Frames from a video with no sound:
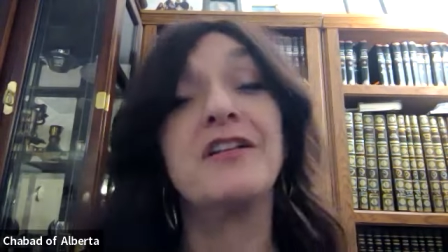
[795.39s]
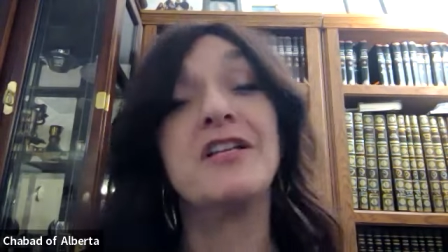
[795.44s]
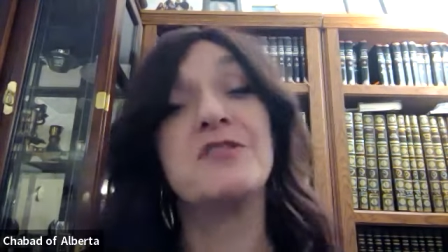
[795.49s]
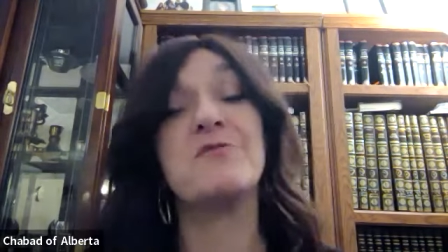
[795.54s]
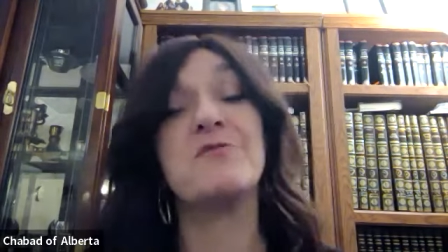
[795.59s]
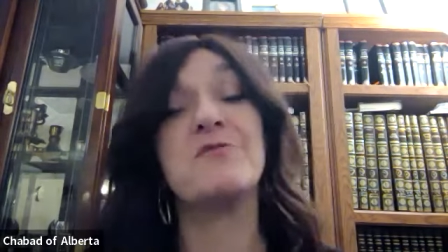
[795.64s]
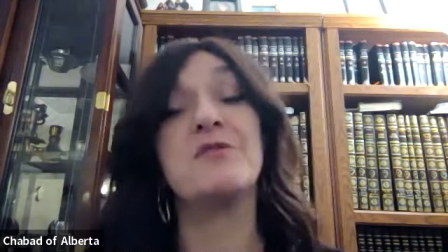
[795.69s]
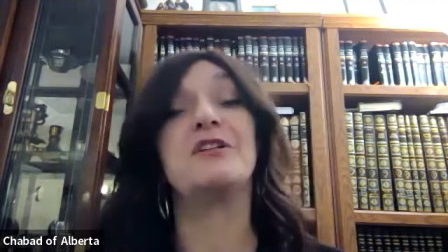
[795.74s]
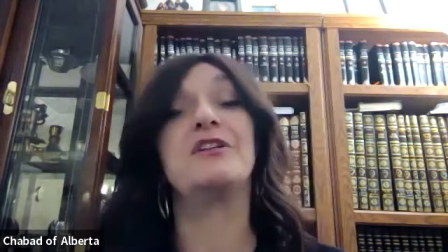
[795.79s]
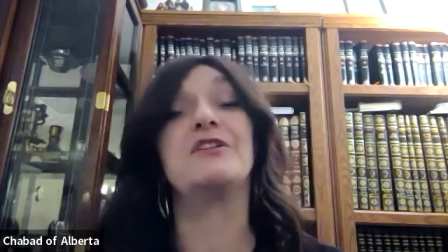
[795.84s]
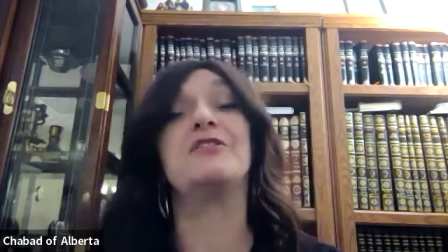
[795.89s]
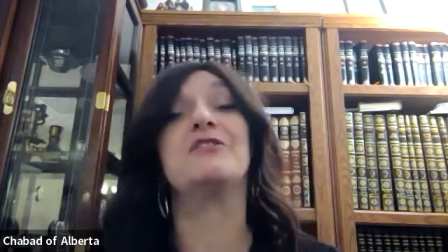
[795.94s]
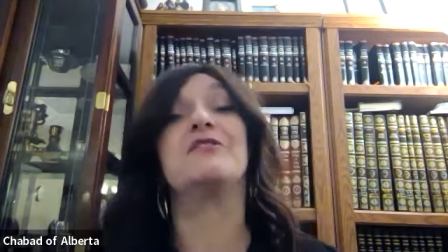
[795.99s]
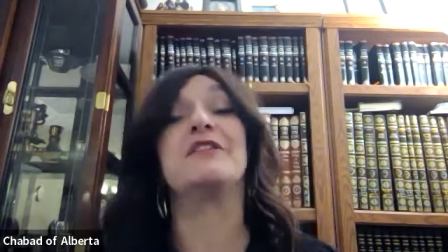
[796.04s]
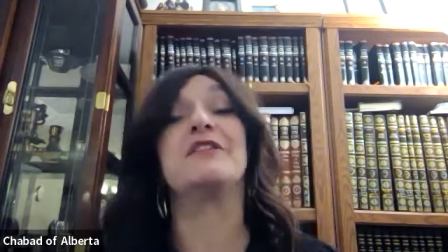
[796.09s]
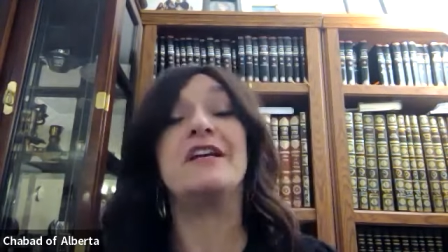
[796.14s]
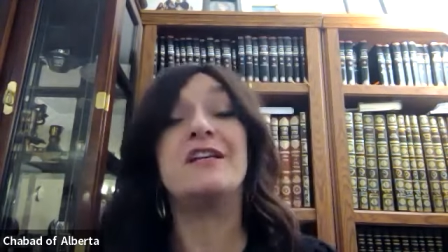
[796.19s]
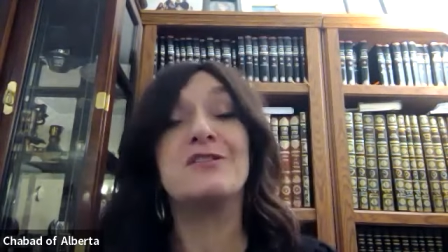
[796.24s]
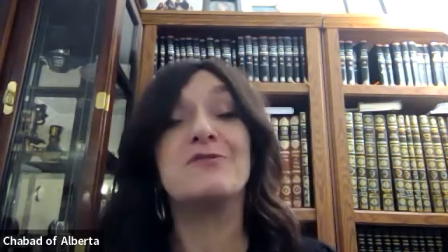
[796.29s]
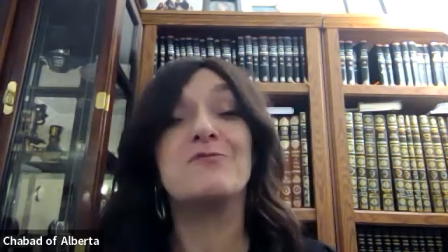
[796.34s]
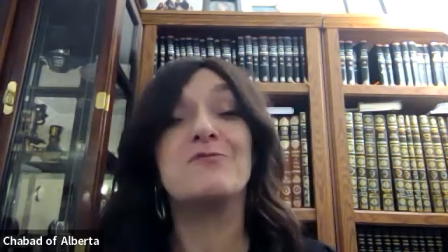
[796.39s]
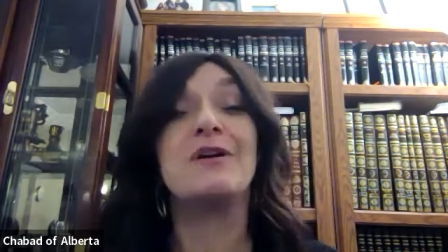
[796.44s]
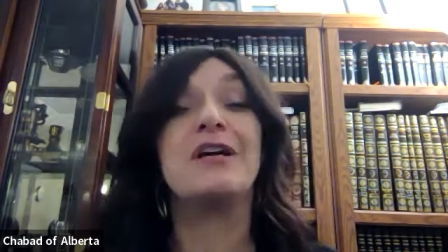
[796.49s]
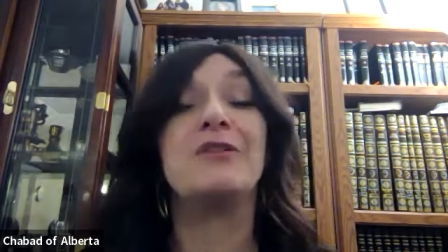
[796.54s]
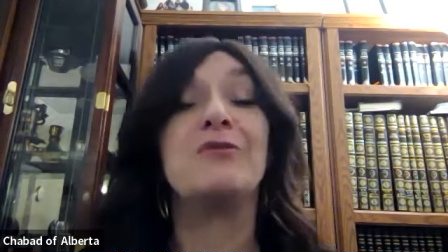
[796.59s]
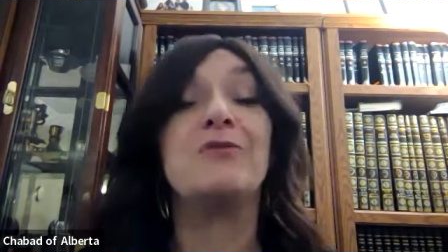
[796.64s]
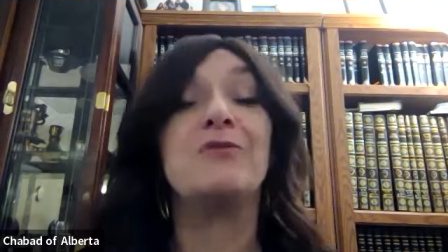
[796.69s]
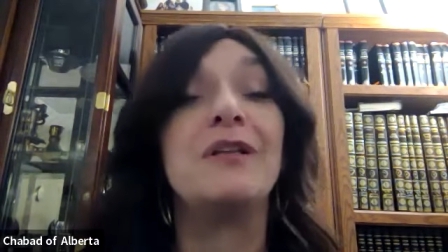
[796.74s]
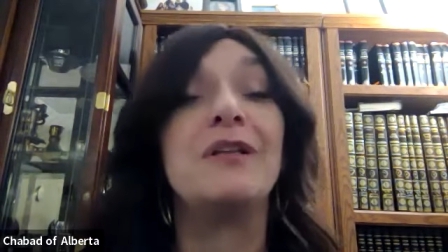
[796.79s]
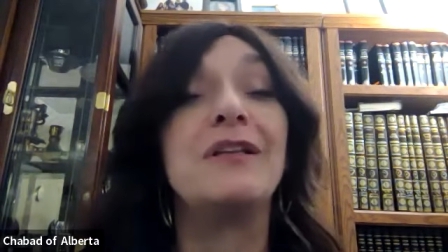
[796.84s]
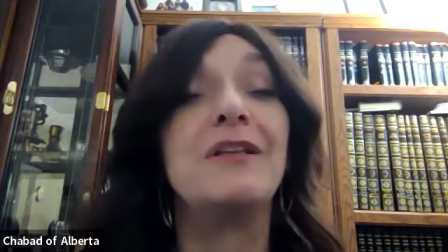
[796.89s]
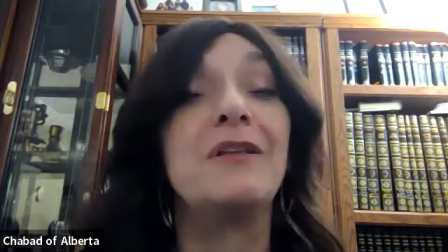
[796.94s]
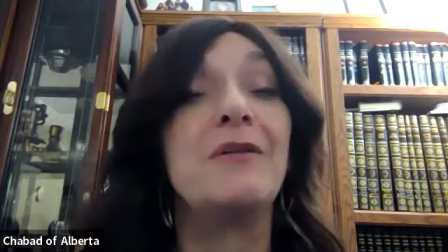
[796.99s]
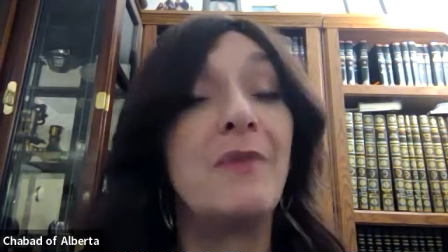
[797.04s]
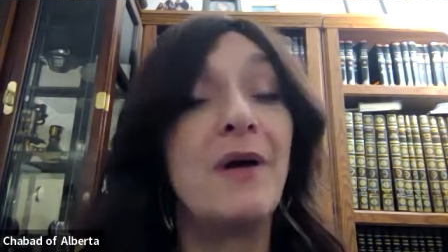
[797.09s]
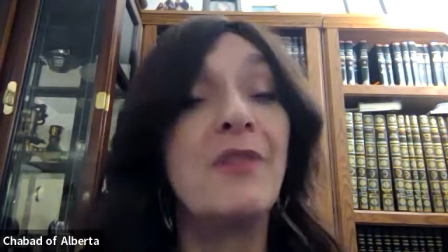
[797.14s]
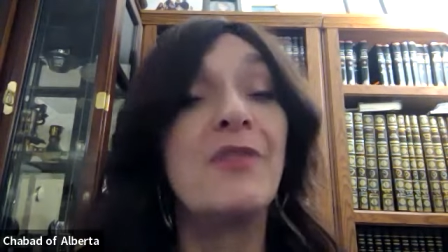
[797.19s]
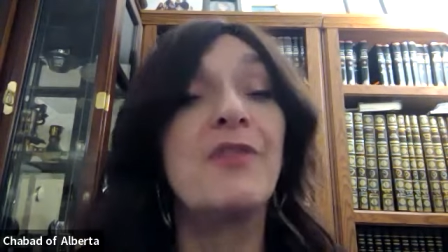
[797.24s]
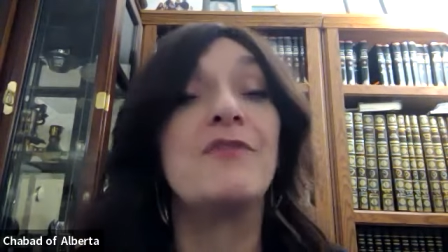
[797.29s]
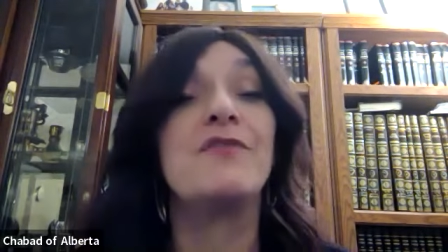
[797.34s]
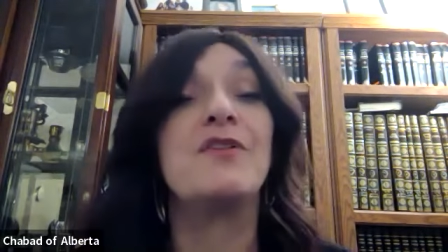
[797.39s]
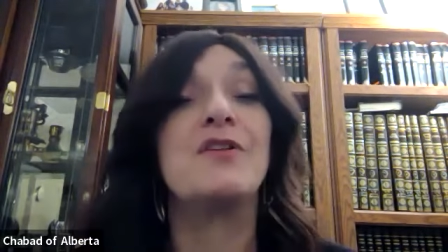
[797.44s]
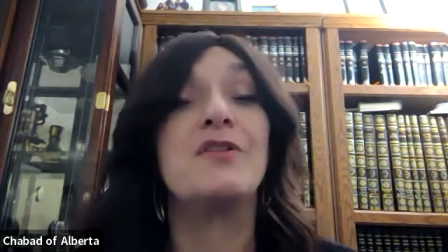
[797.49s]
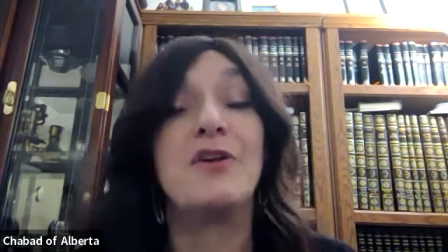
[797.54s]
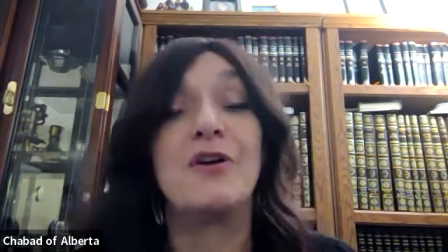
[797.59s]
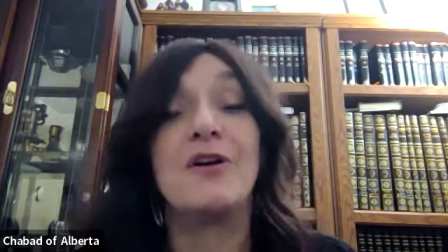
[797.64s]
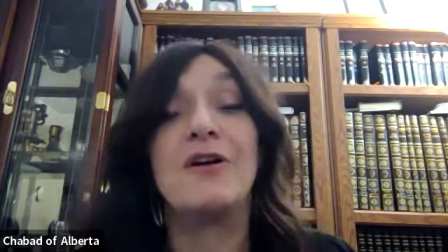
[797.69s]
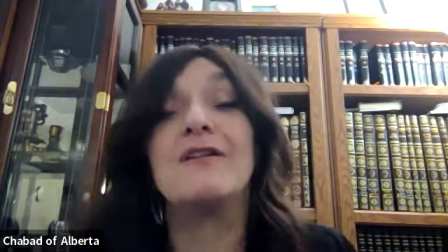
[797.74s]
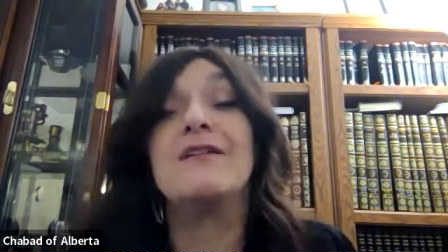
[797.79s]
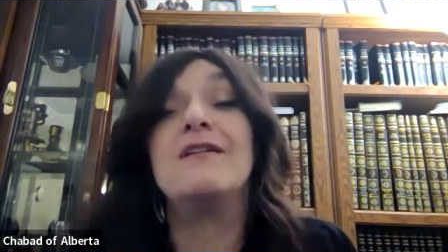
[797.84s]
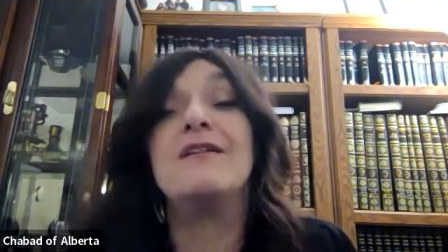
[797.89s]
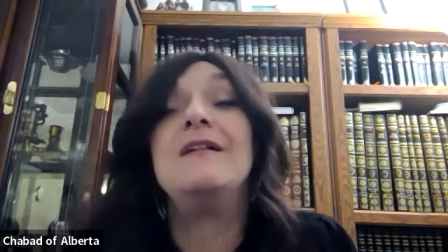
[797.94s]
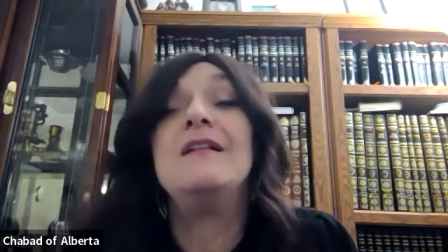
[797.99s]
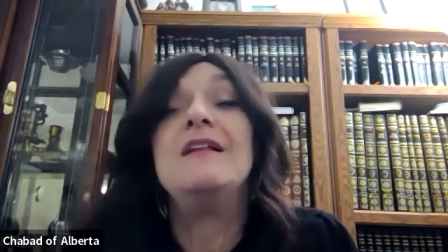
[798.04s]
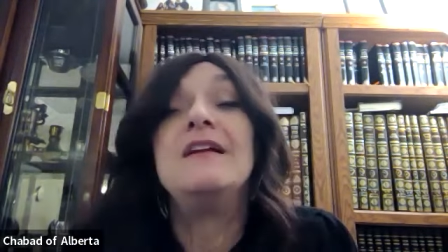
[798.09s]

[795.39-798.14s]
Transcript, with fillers: that's we're going to learn next week, God willing, the month of Adar